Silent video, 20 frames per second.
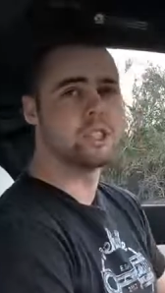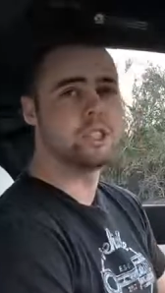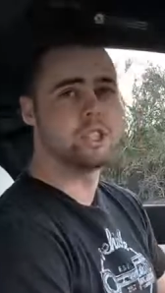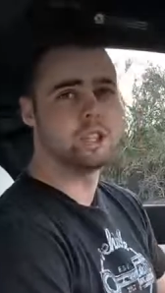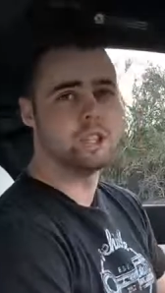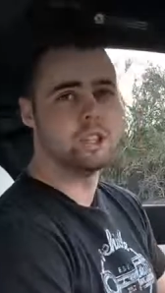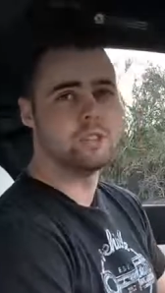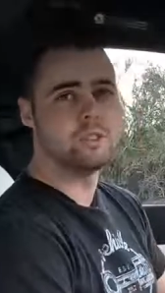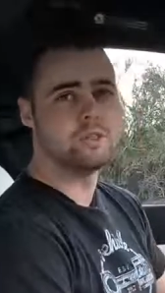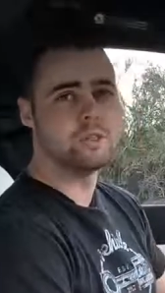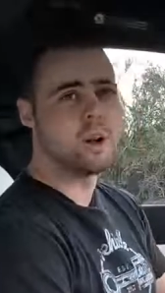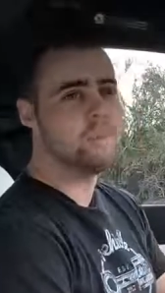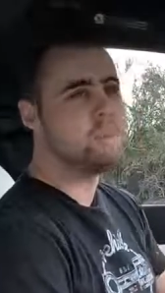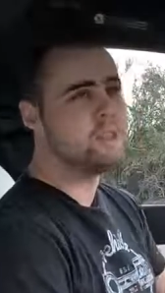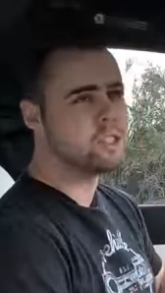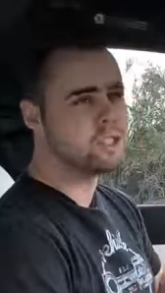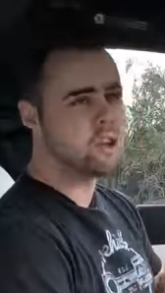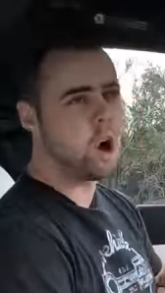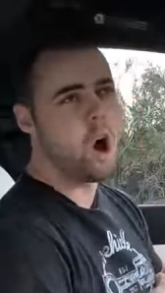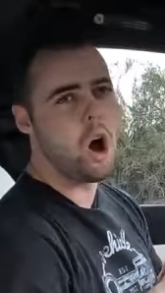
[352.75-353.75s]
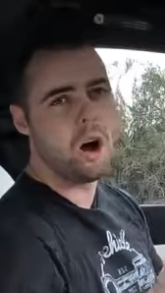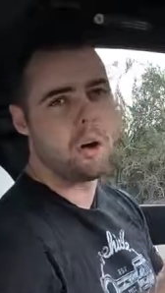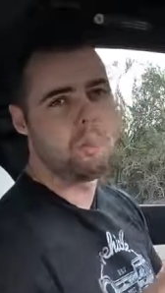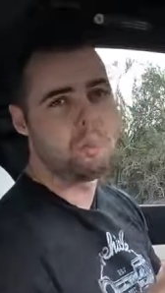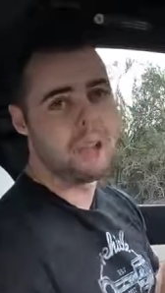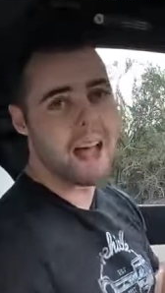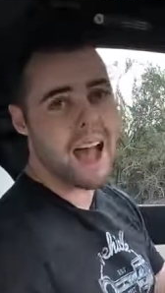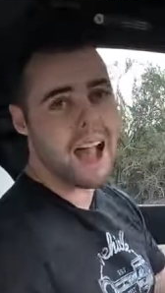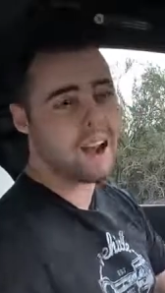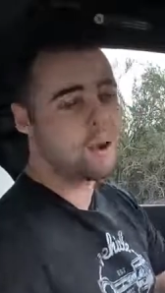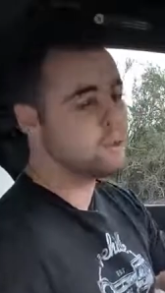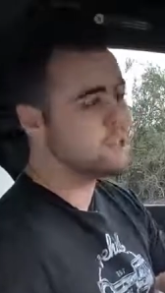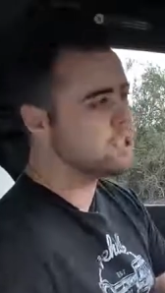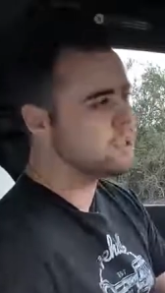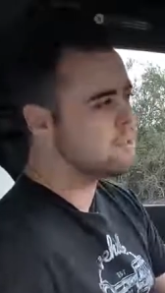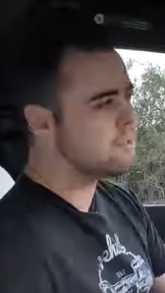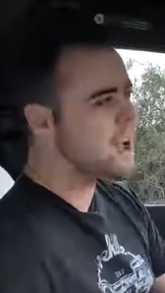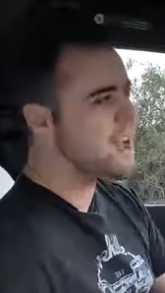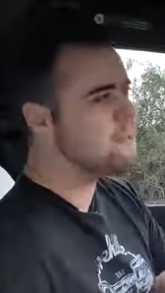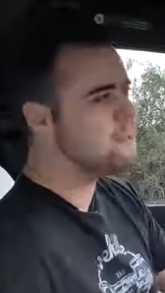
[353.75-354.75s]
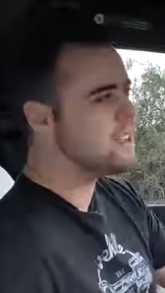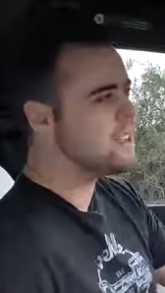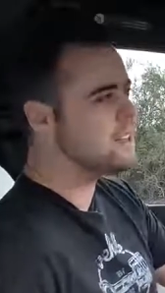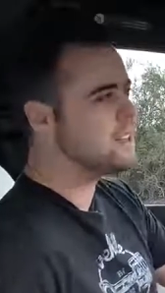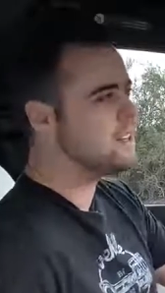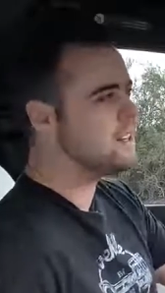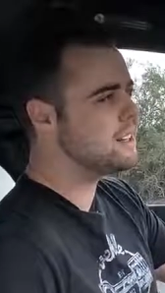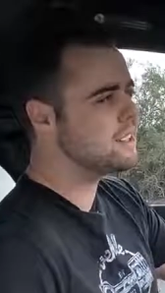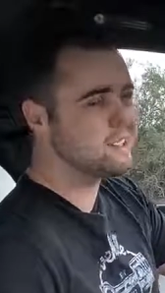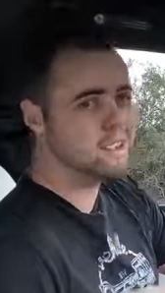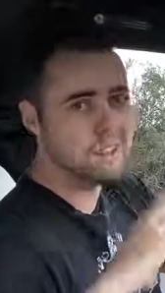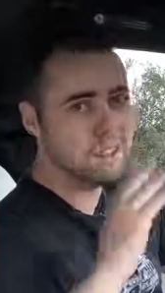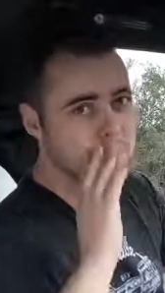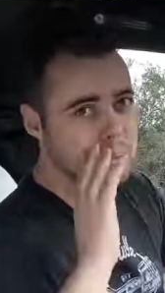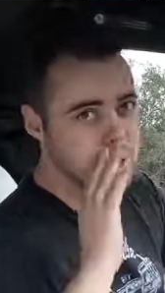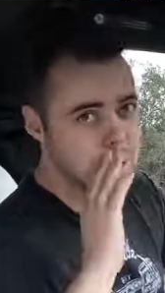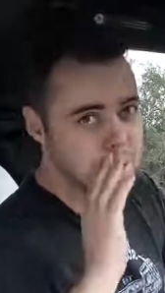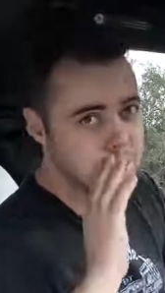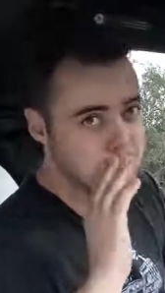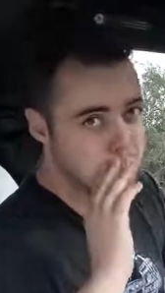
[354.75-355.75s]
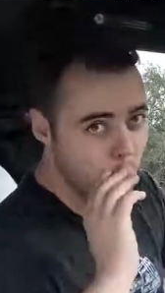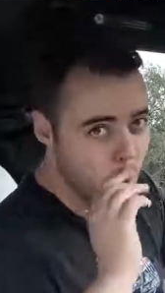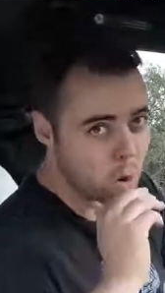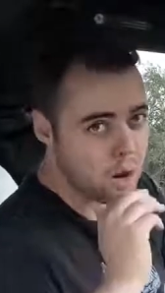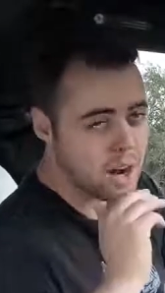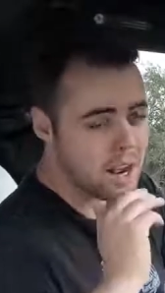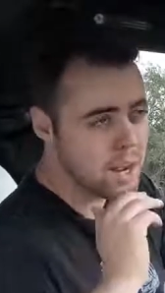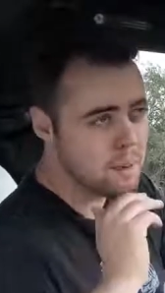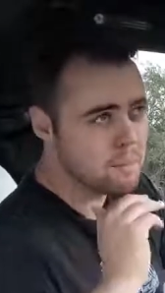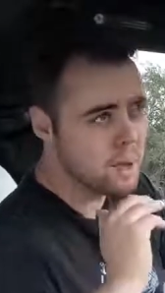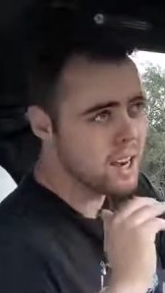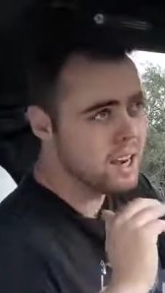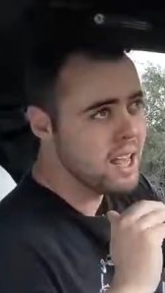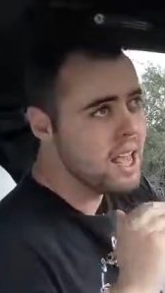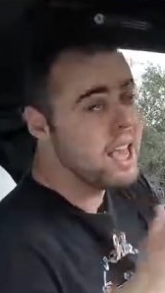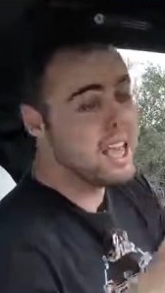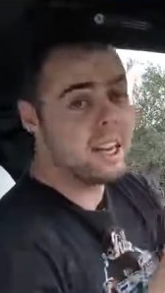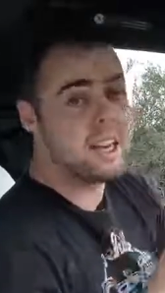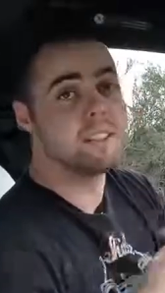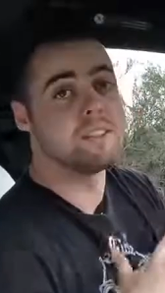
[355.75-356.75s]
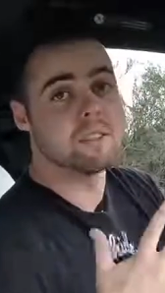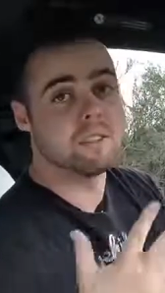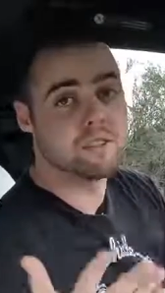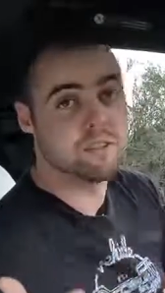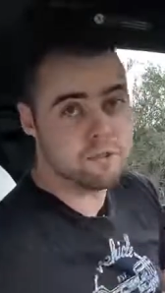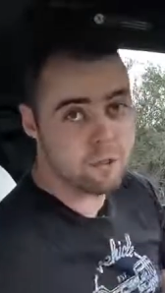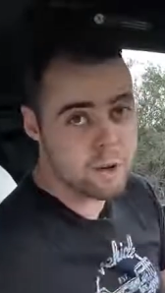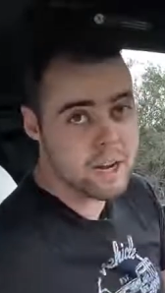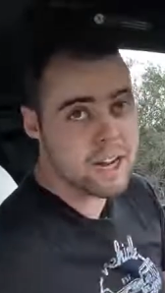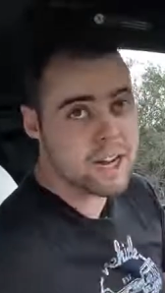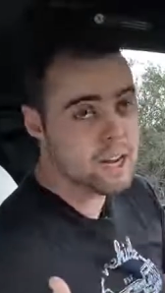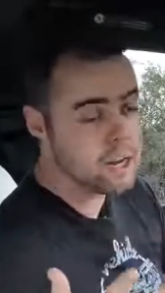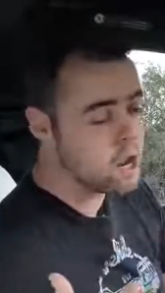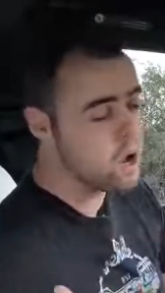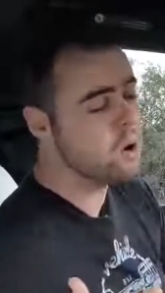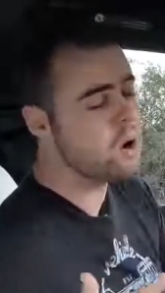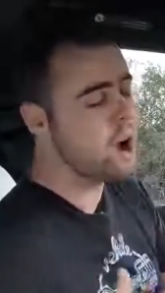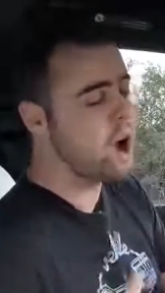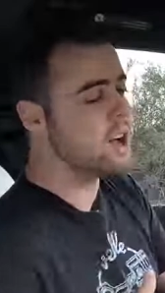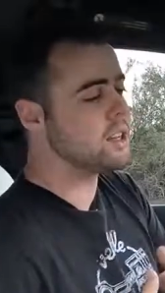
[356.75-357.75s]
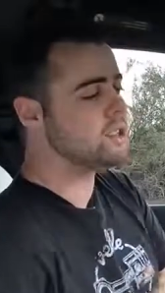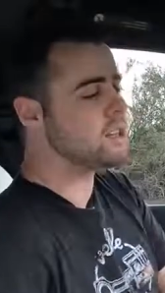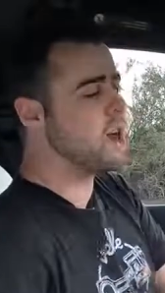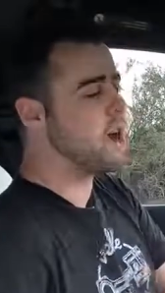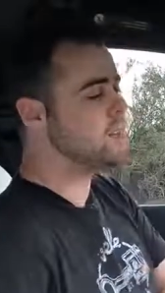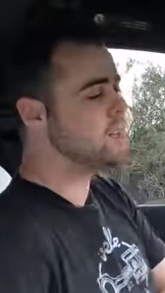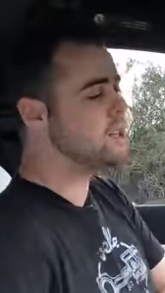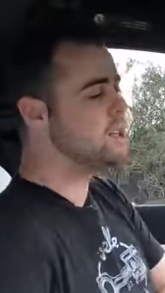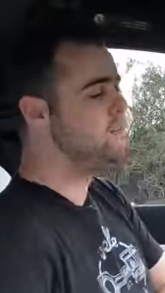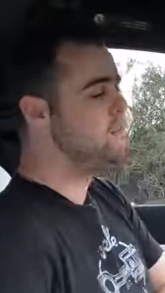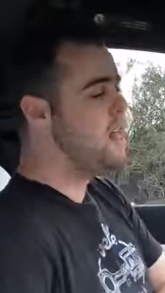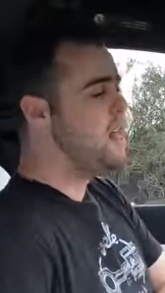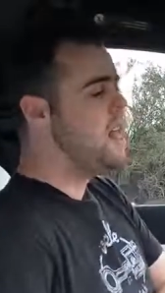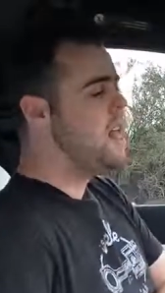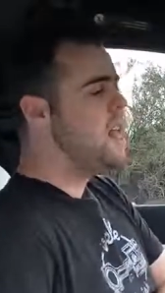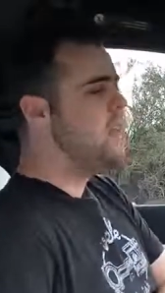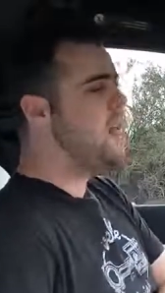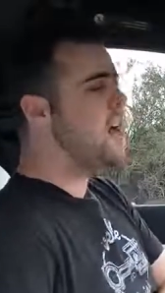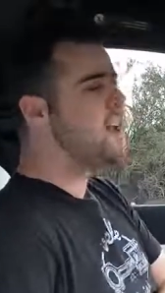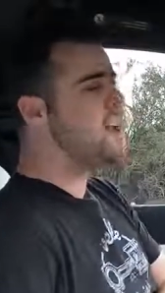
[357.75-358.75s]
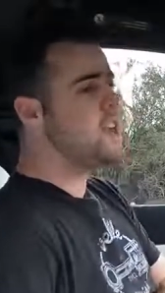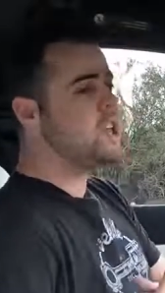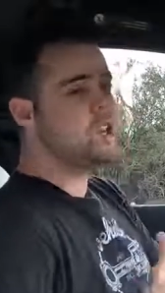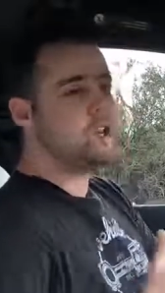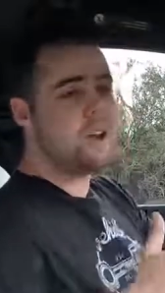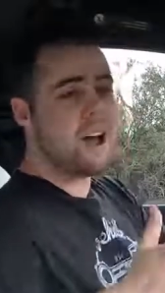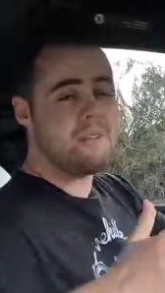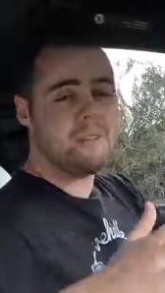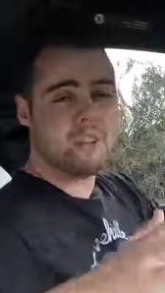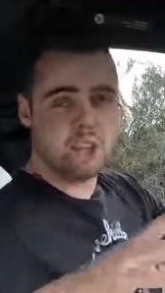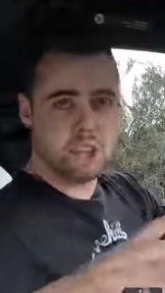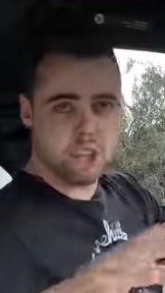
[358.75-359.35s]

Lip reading: to choose from. There's all black, which in my opinion is a little bit boring, but it is a free, no-cost option. Then you have the